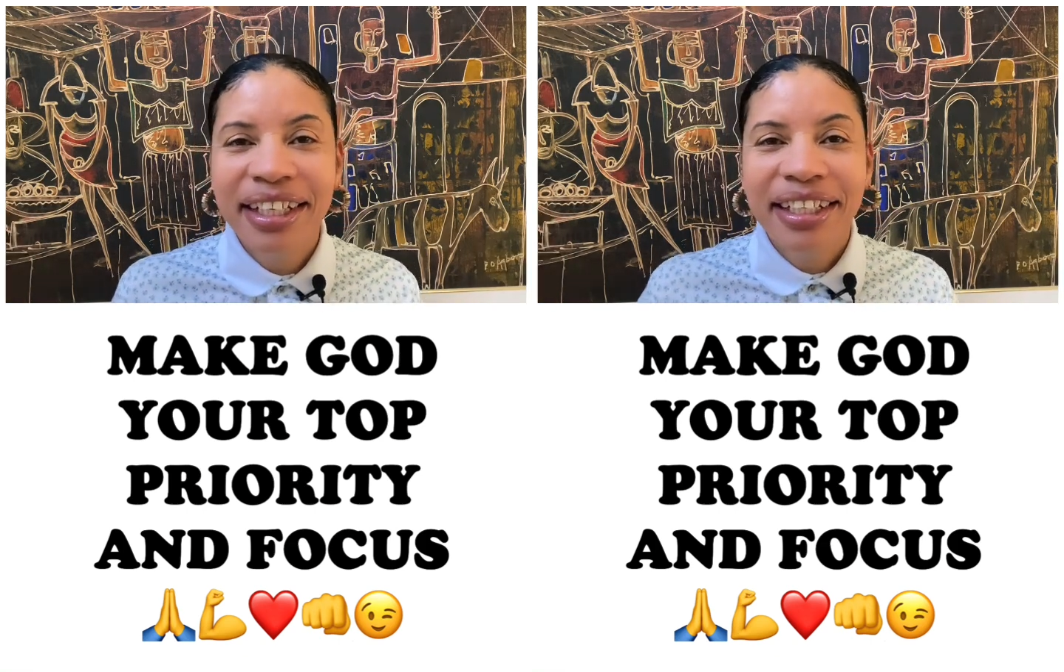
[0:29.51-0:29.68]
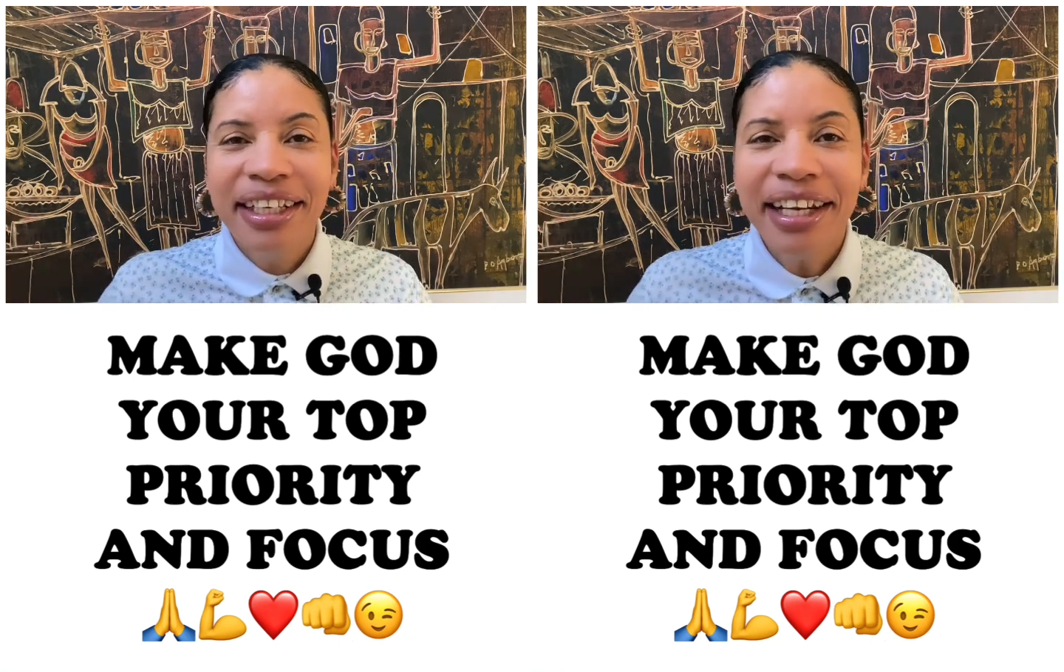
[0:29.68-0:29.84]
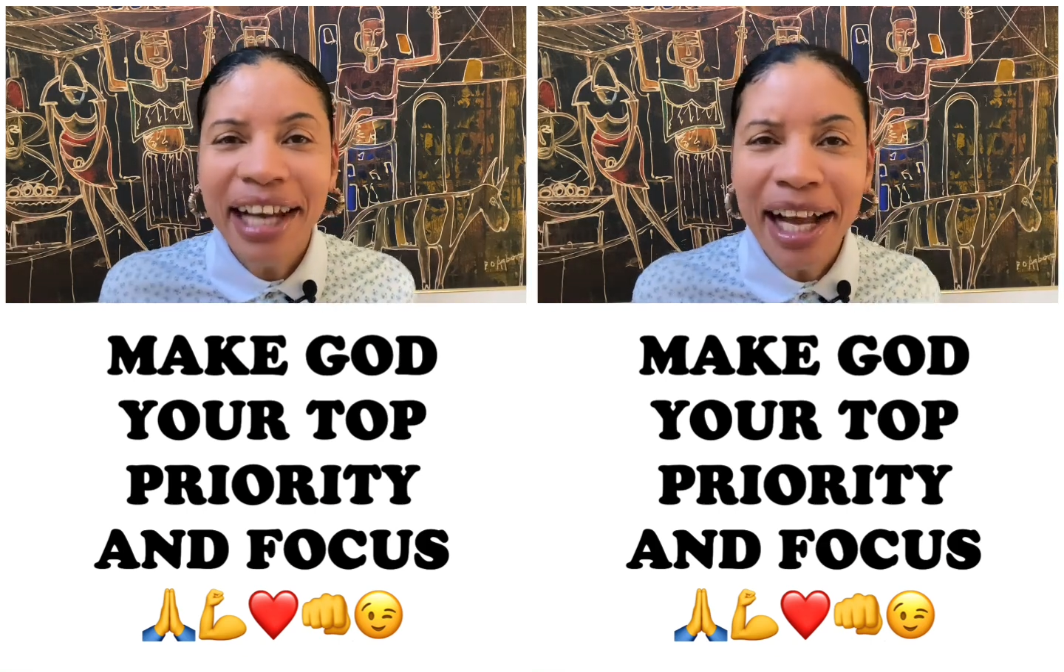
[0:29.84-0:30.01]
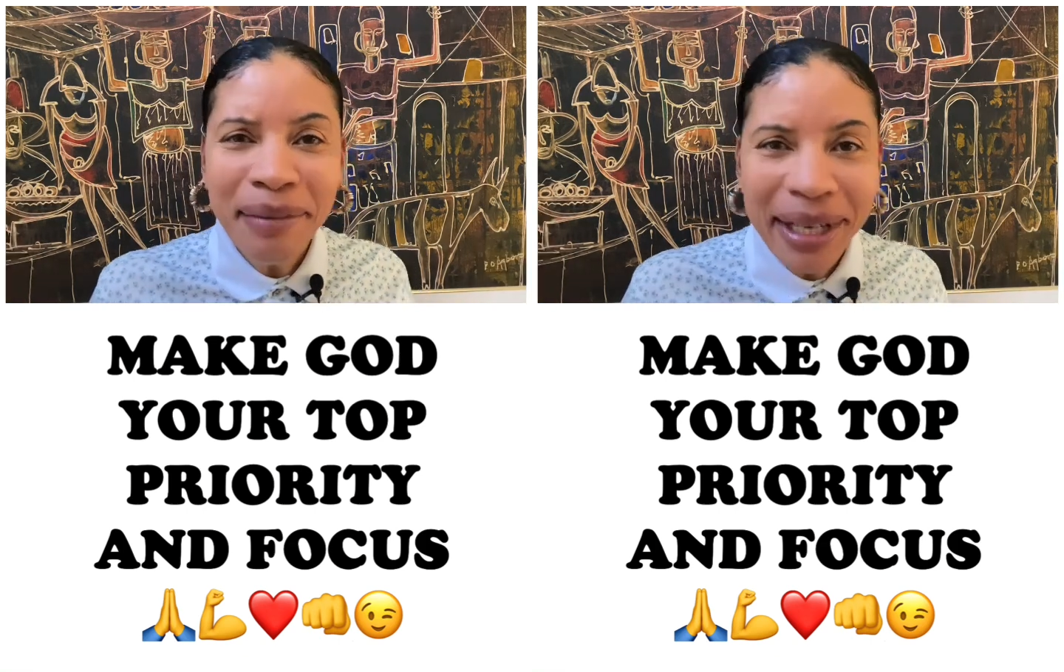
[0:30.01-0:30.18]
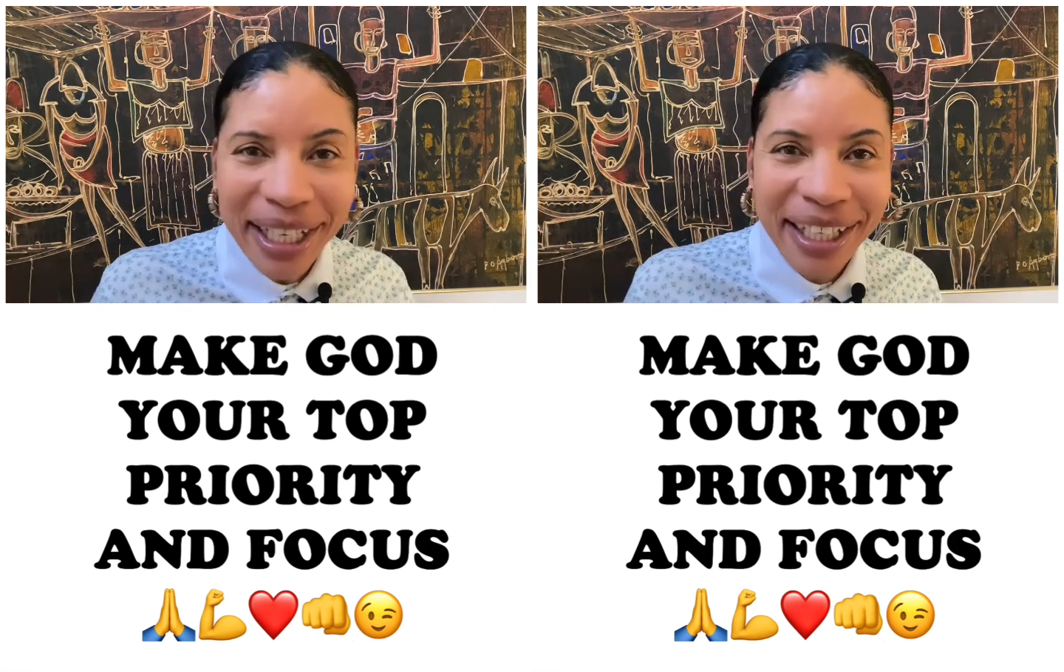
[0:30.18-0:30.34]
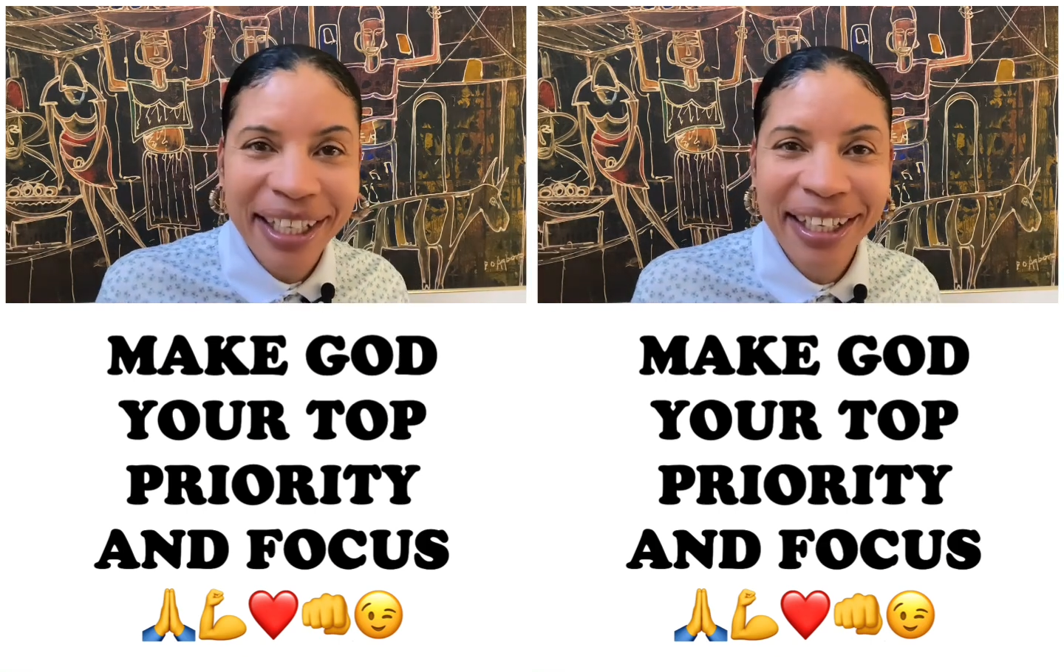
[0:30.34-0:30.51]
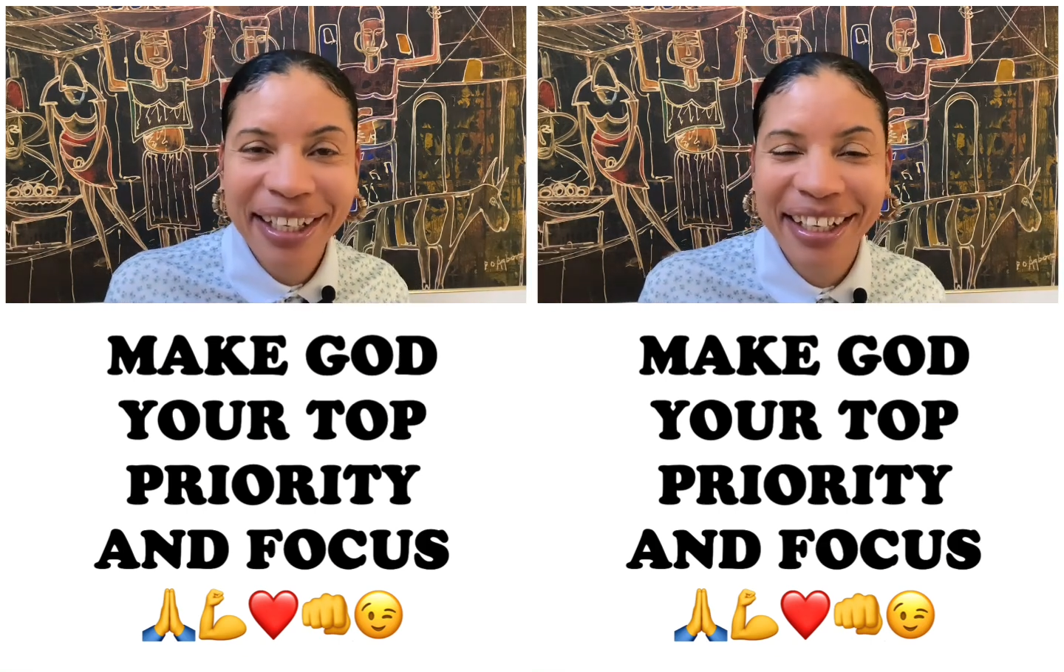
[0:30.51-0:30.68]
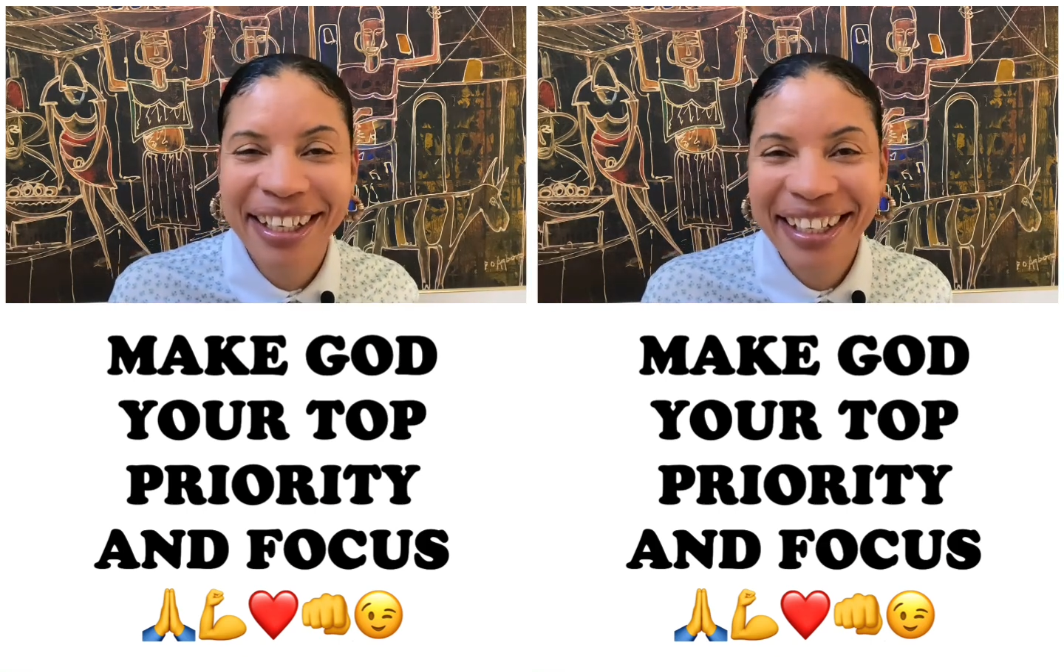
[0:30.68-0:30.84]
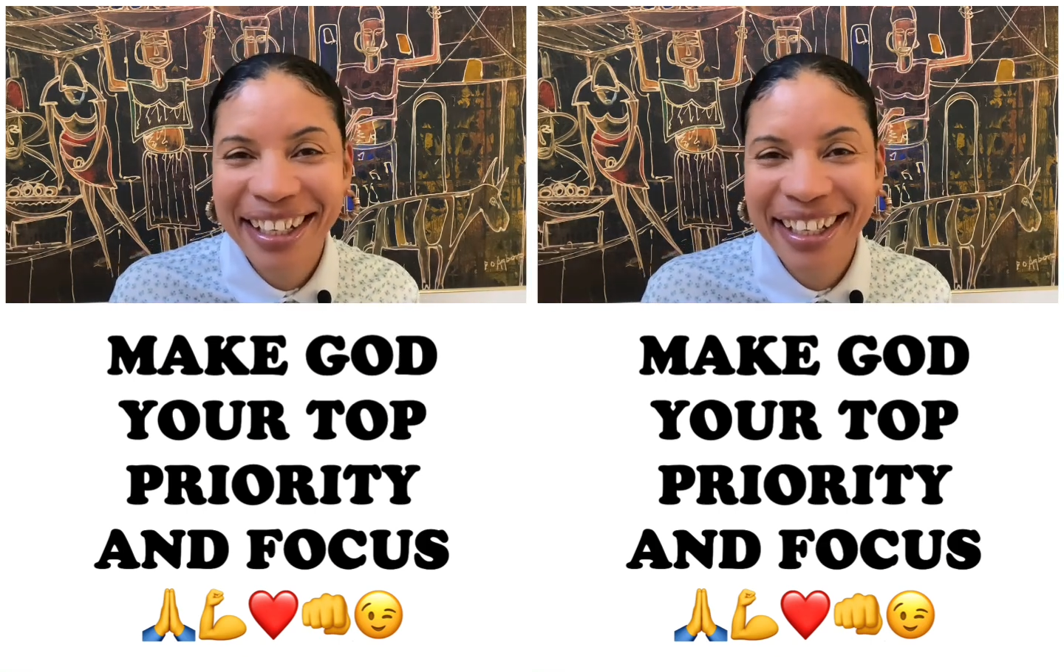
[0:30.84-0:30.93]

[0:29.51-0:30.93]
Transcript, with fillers: Do you hear me?